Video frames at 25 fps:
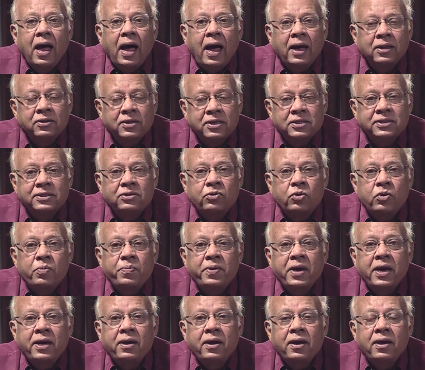and this
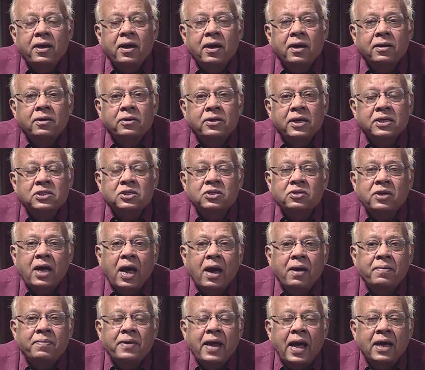could be
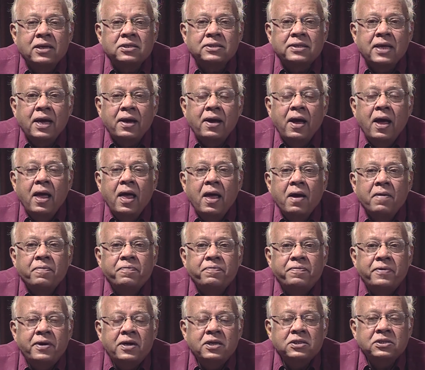described as the
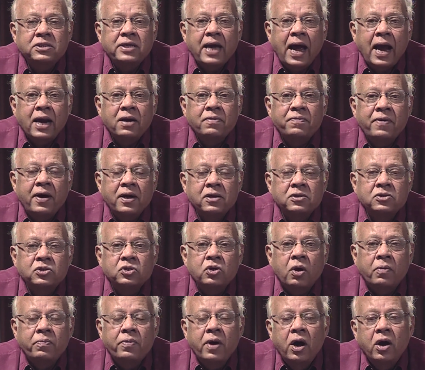first
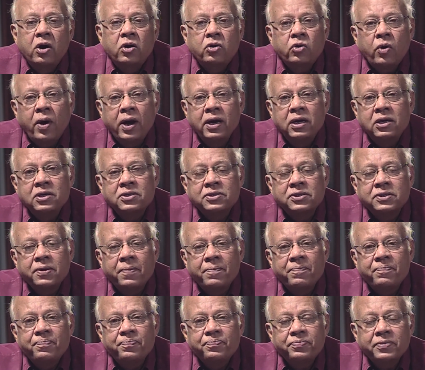advance of
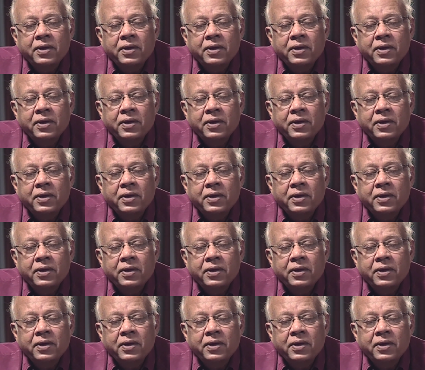royalism.